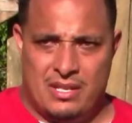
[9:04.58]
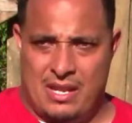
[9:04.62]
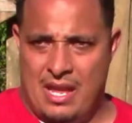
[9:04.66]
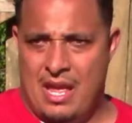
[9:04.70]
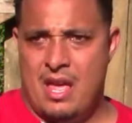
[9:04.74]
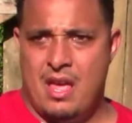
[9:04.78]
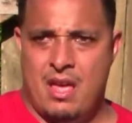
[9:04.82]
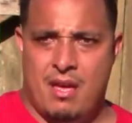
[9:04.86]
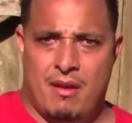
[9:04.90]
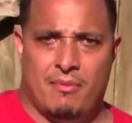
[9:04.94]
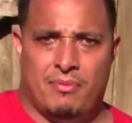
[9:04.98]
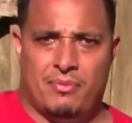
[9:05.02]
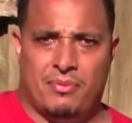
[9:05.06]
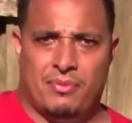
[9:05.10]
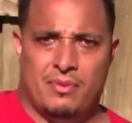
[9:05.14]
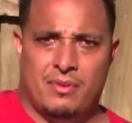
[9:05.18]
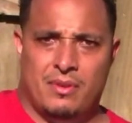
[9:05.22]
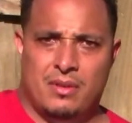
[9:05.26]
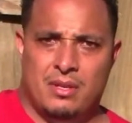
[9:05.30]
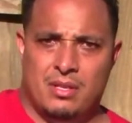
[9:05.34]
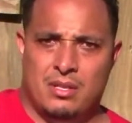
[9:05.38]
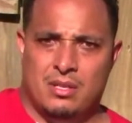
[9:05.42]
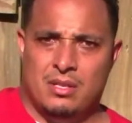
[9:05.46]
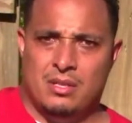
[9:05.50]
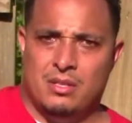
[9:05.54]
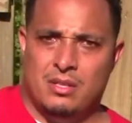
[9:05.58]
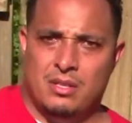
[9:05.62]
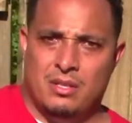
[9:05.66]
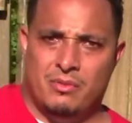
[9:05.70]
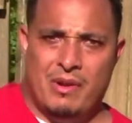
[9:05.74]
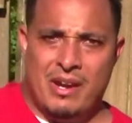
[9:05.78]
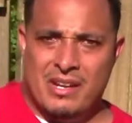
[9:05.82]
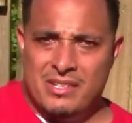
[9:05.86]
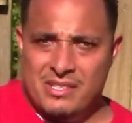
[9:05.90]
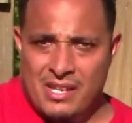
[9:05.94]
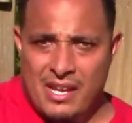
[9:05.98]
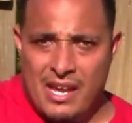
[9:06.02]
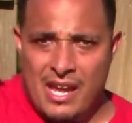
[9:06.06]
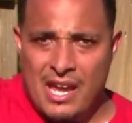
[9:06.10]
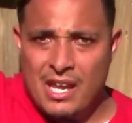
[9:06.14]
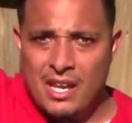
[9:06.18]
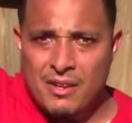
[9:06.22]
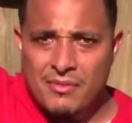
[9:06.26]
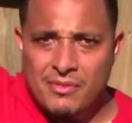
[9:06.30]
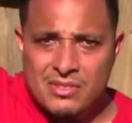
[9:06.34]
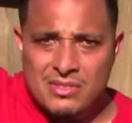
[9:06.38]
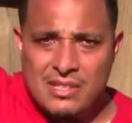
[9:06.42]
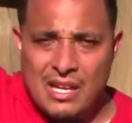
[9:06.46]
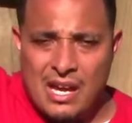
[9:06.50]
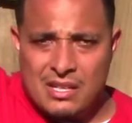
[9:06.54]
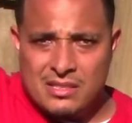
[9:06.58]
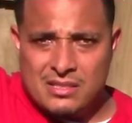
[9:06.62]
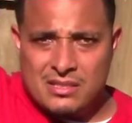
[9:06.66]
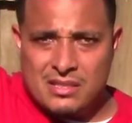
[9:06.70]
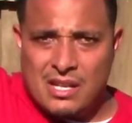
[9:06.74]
have. Raise your hand if $1,000